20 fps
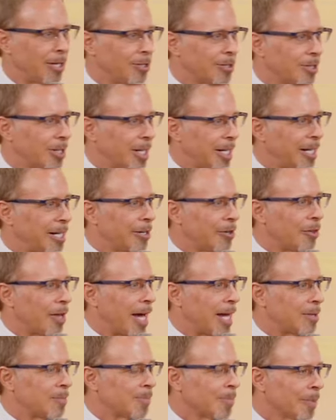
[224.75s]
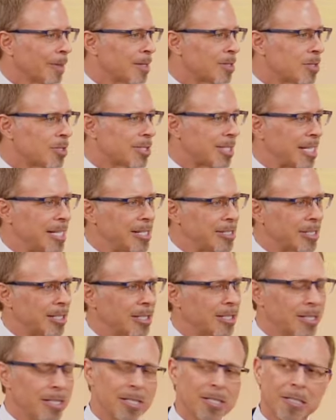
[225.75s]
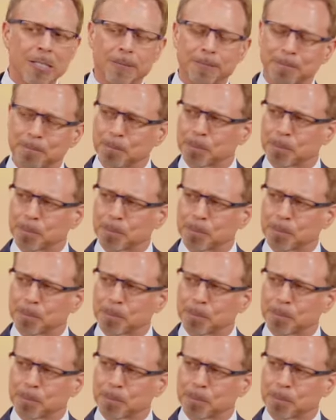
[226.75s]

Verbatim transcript: You're going to hear that seasonedness.